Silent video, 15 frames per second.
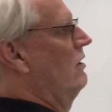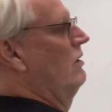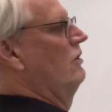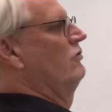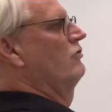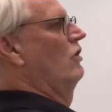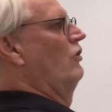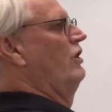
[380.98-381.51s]

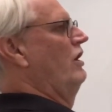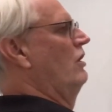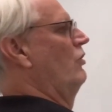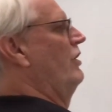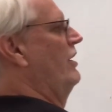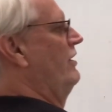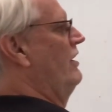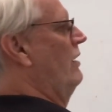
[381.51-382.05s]
So here we
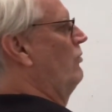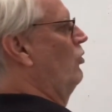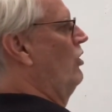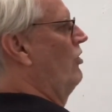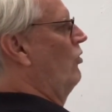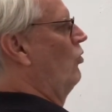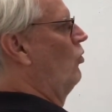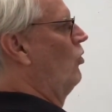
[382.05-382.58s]
end up with
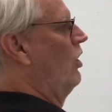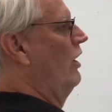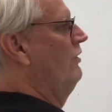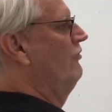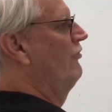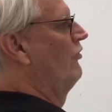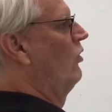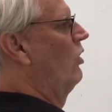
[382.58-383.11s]

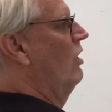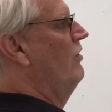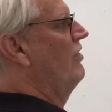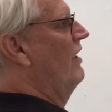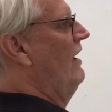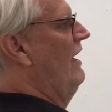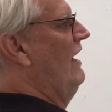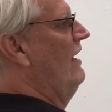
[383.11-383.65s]
1/4
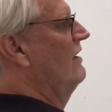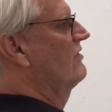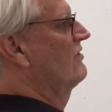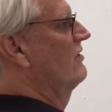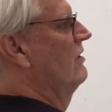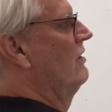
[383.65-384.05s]
x.